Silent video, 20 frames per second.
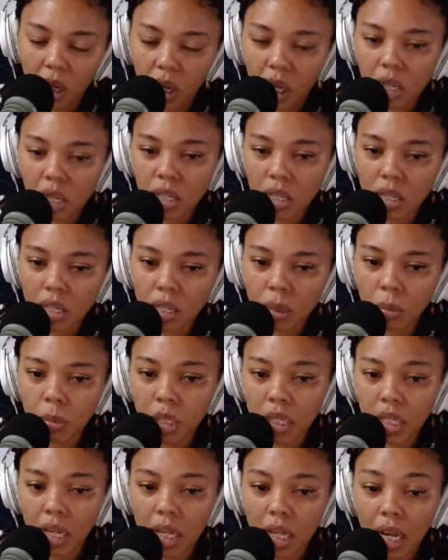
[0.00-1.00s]
Is it
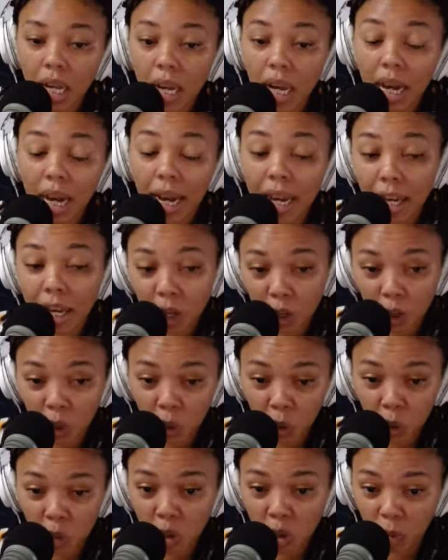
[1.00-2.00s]
something that I can
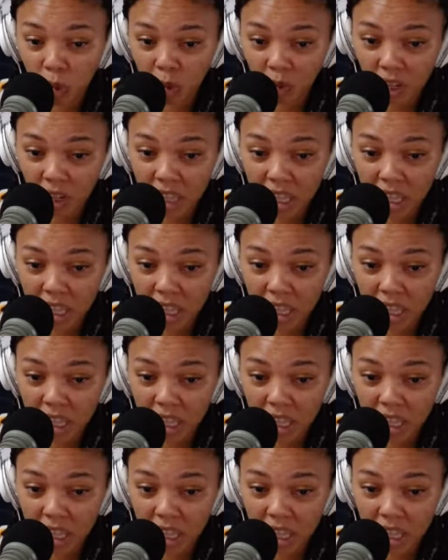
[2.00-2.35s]
do to prevent